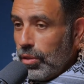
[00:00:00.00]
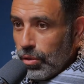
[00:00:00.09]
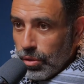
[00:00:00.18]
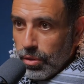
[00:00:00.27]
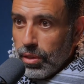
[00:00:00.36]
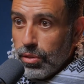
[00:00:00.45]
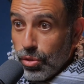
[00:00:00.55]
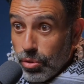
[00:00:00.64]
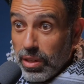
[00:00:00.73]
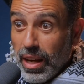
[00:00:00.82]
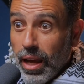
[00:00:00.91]
You need to
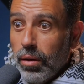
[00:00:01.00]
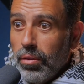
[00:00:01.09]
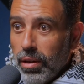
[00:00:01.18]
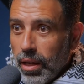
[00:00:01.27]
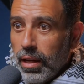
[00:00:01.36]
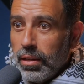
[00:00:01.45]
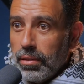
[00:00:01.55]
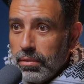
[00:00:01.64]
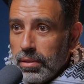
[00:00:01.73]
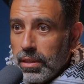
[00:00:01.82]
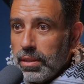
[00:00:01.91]
join now and
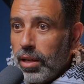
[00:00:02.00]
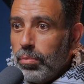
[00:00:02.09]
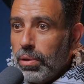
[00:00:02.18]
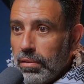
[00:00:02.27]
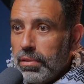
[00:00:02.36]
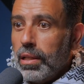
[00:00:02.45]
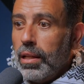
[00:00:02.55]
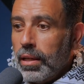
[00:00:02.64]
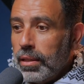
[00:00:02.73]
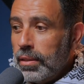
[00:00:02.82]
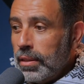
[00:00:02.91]
just help it over the
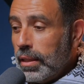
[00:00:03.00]
line.